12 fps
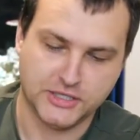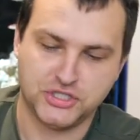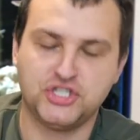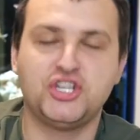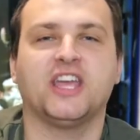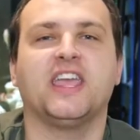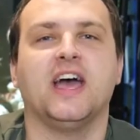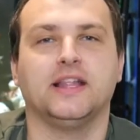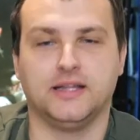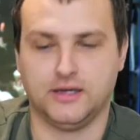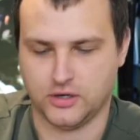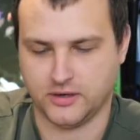
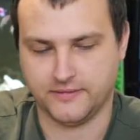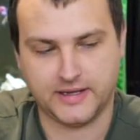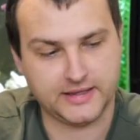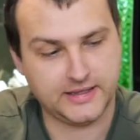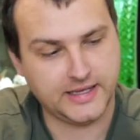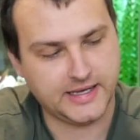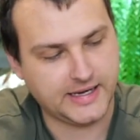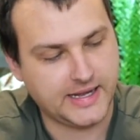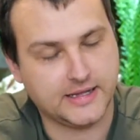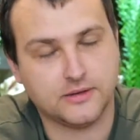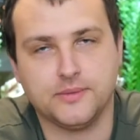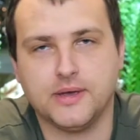chicken over there
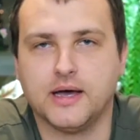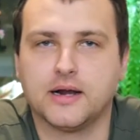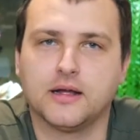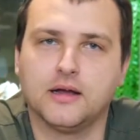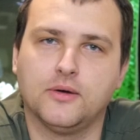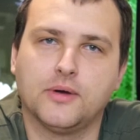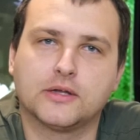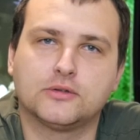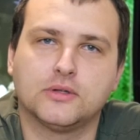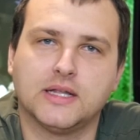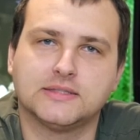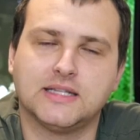and we are going
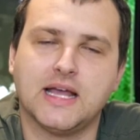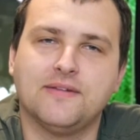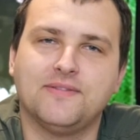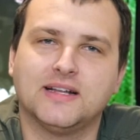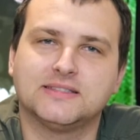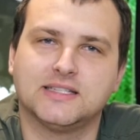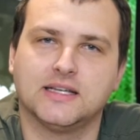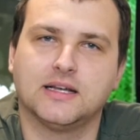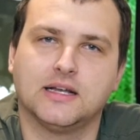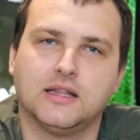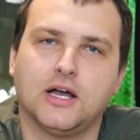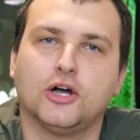to test every
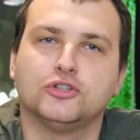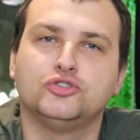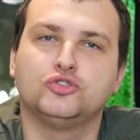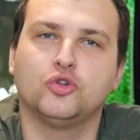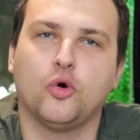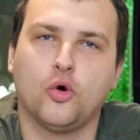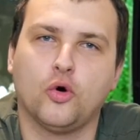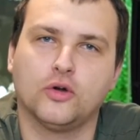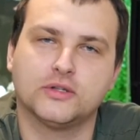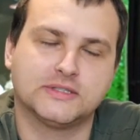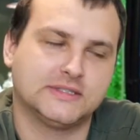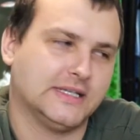single
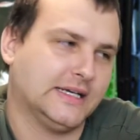sauce.